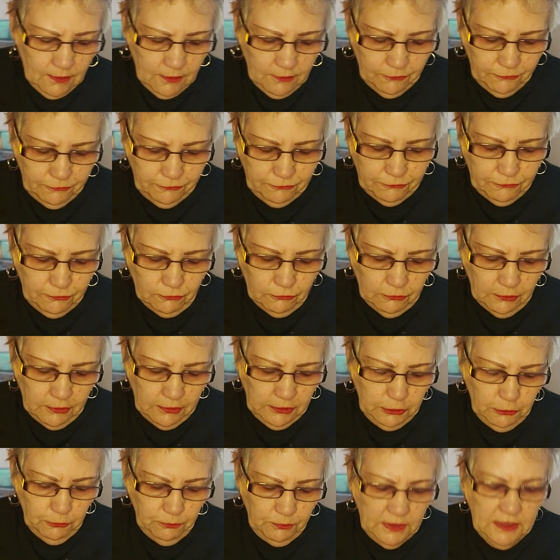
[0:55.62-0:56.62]
So are
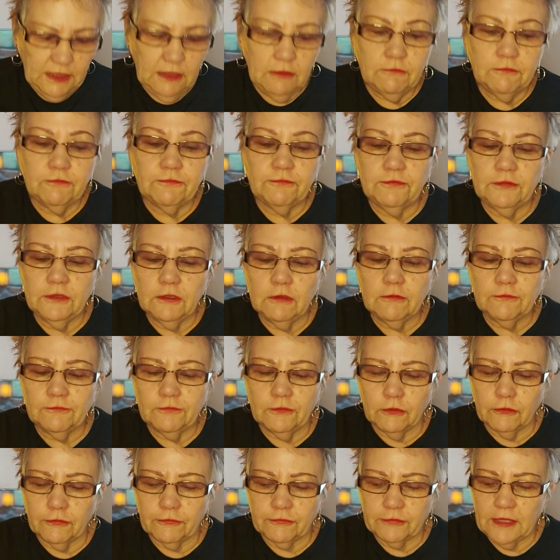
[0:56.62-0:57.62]
you being
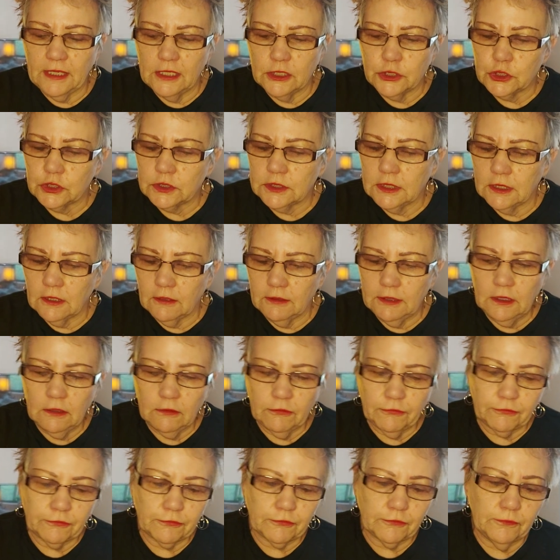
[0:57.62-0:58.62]
fearful,
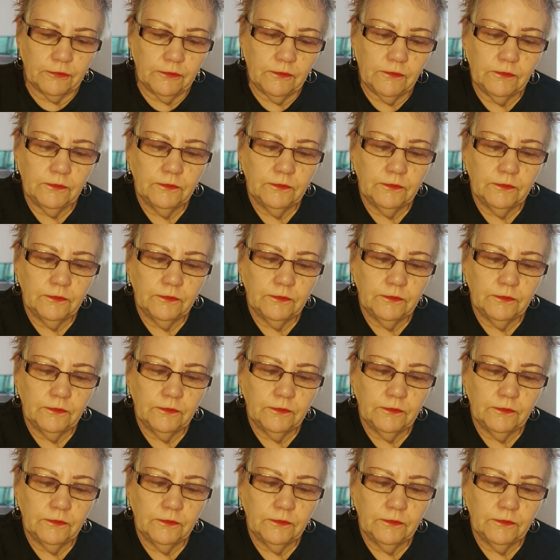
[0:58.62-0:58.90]
Sagittarius?